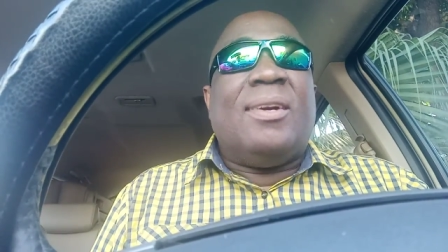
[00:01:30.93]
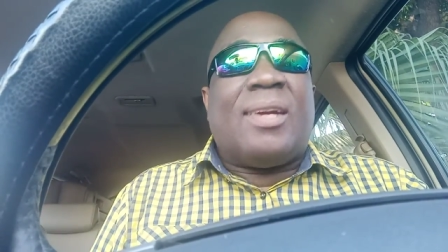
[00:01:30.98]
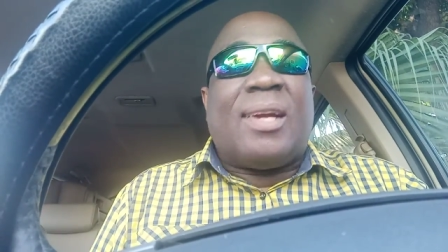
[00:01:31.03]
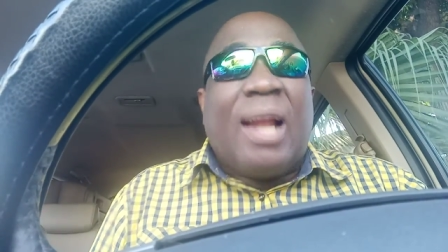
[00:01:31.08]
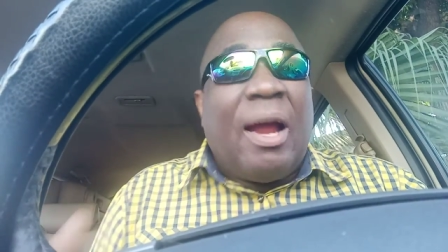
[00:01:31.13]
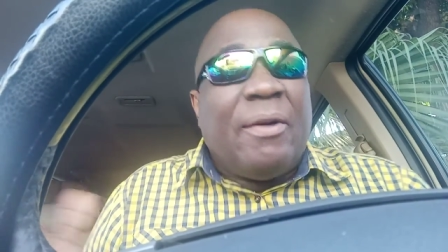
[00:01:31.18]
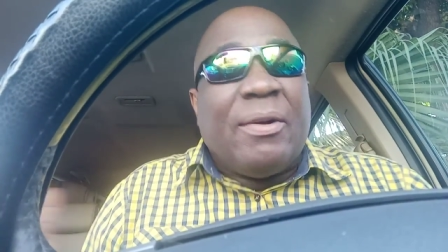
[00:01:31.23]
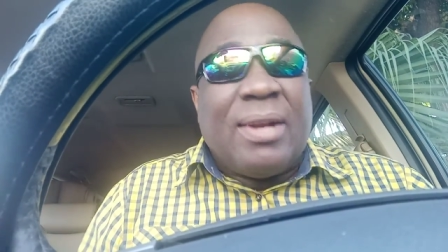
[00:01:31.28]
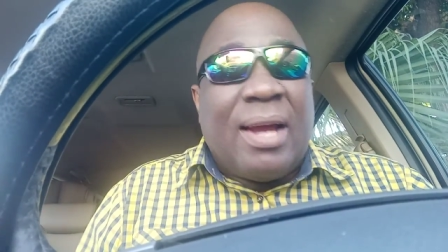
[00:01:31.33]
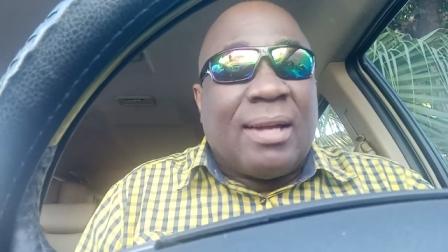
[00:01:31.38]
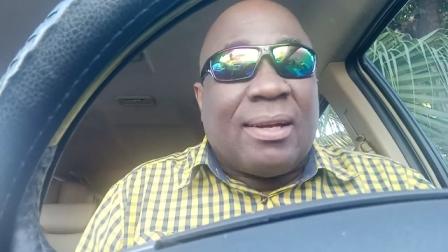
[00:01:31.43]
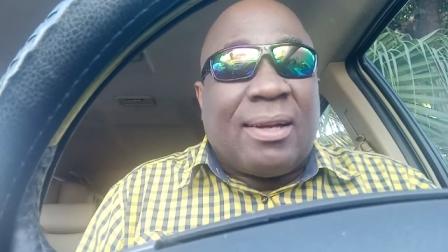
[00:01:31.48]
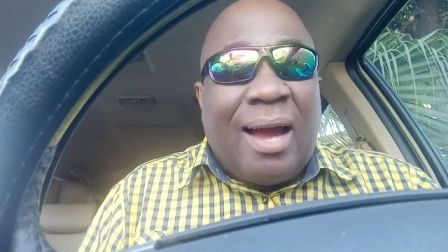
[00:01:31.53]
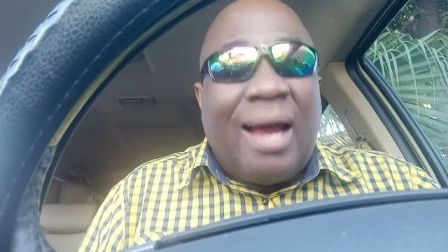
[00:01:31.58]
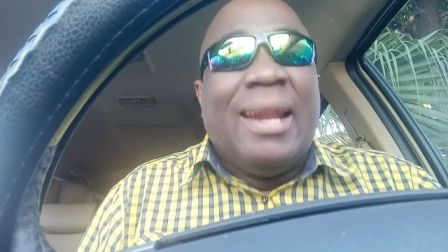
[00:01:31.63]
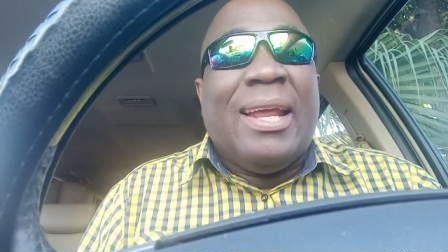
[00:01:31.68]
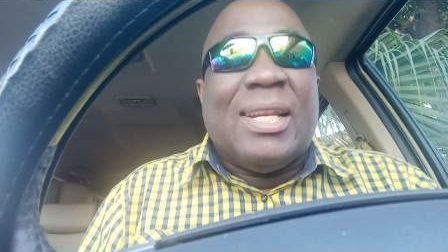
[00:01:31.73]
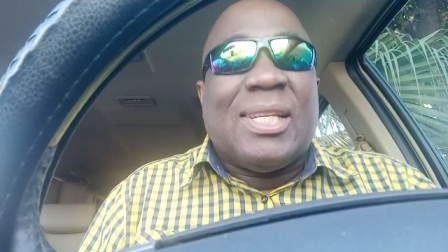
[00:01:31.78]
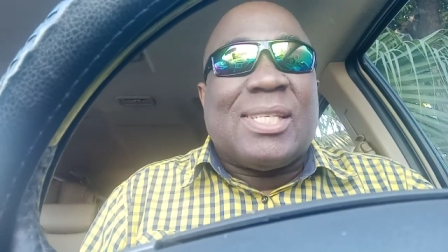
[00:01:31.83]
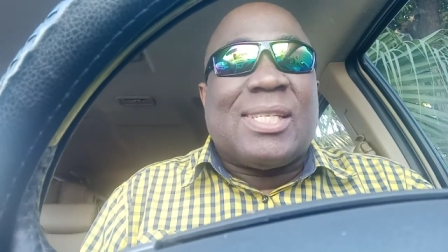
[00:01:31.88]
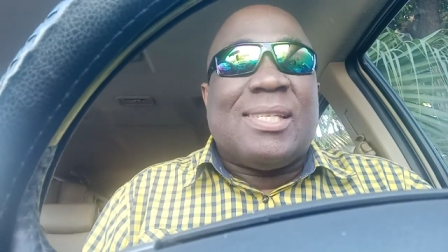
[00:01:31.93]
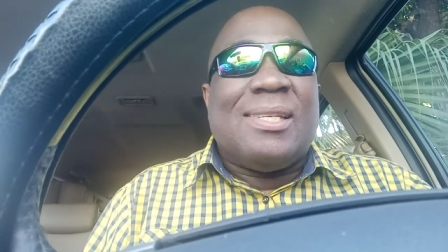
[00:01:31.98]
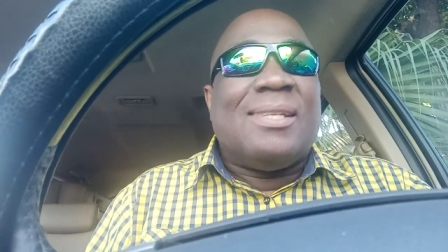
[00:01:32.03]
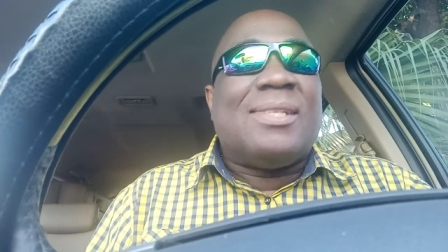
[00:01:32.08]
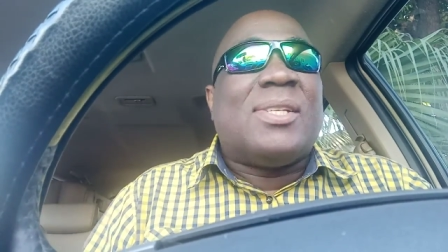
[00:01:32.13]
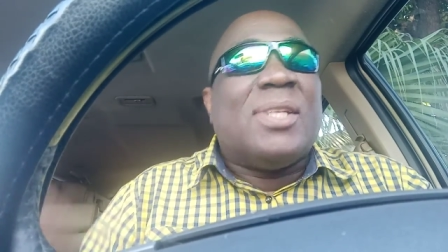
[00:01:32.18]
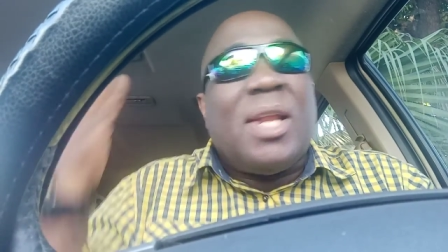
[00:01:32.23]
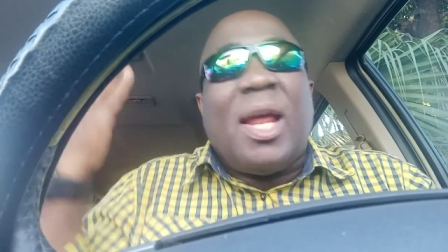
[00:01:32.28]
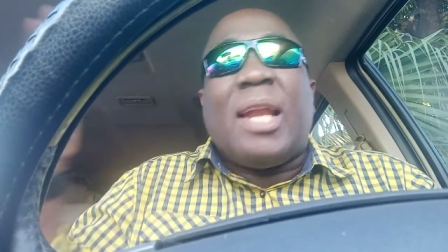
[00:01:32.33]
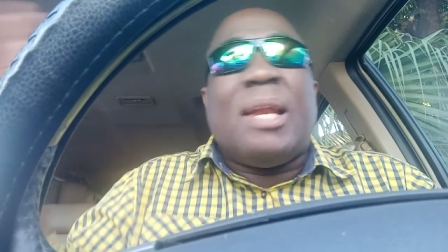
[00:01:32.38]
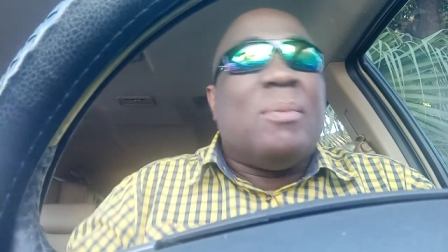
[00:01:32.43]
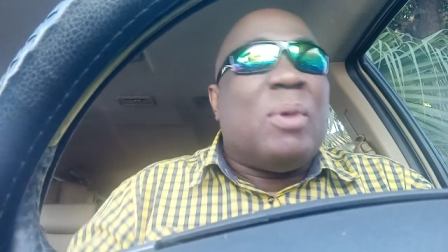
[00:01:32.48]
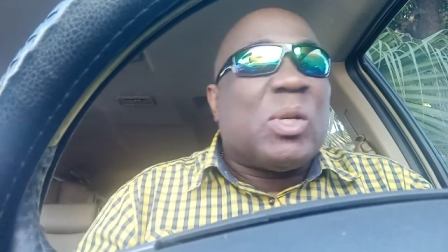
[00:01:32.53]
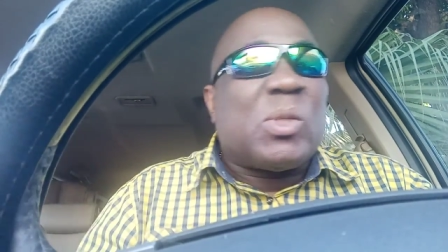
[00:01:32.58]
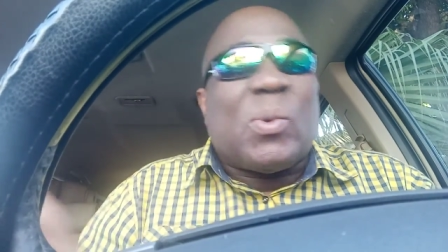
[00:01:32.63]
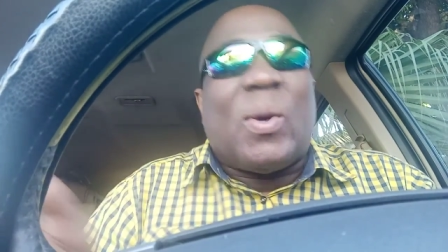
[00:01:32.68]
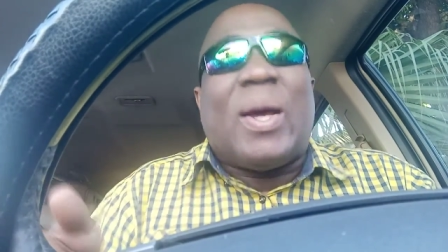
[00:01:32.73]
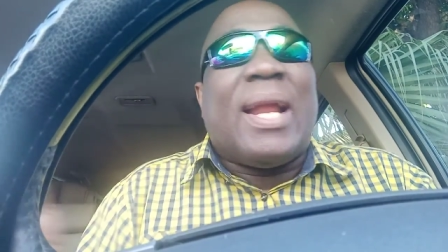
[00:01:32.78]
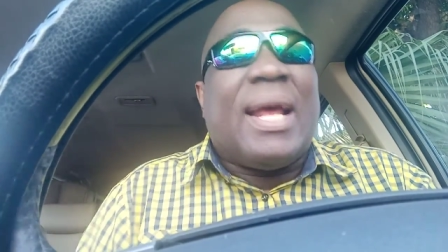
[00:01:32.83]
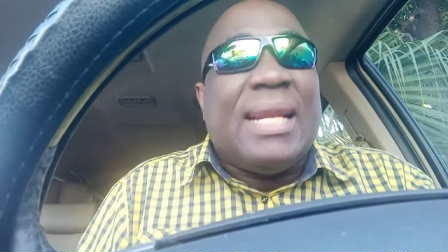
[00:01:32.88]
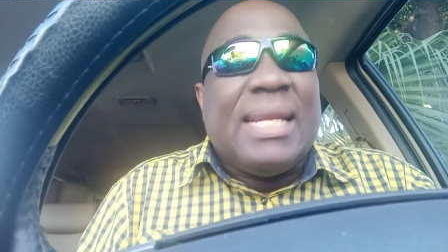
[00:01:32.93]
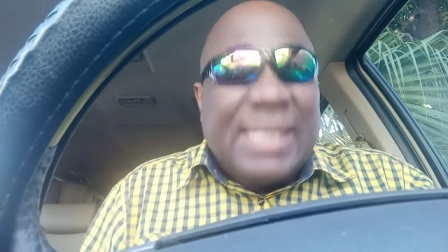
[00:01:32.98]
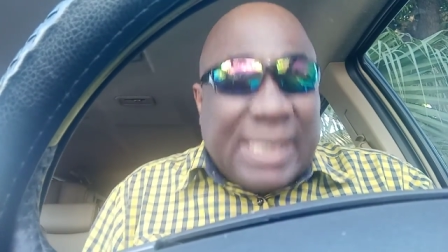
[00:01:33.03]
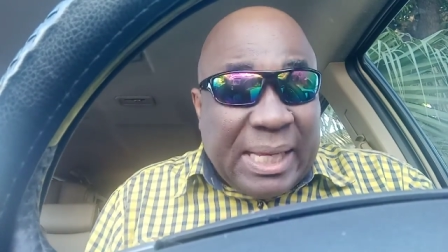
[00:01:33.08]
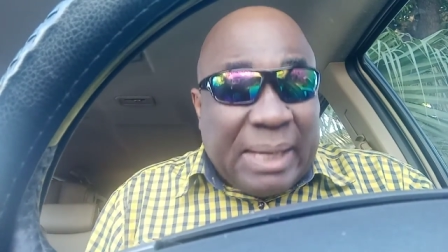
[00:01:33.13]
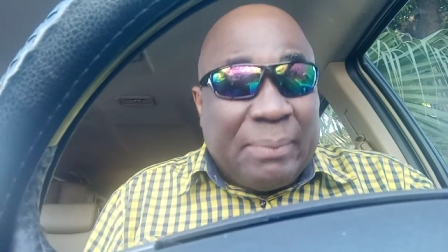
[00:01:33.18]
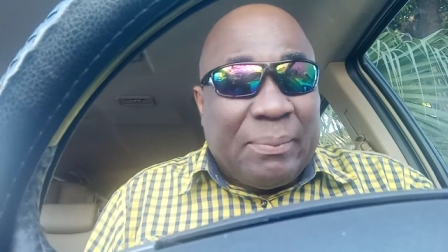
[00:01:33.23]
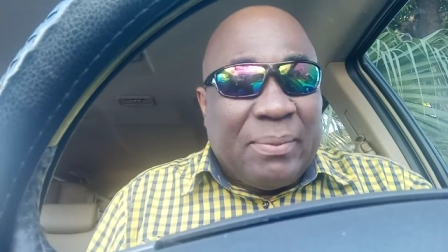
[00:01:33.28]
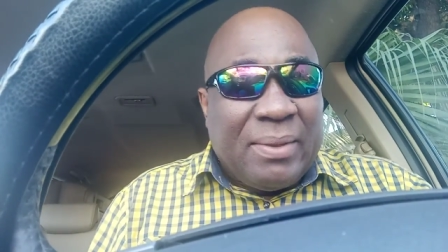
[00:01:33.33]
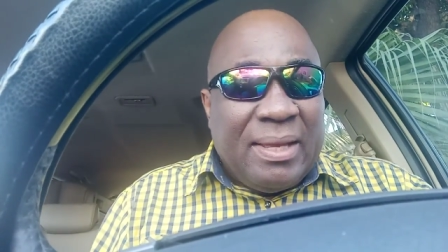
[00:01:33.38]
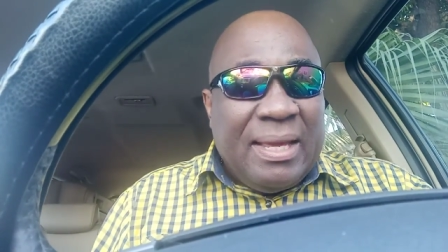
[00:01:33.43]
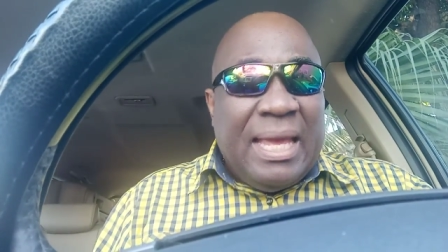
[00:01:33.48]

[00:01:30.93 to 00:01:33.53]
Clarendon College. Synonymous, one and the same.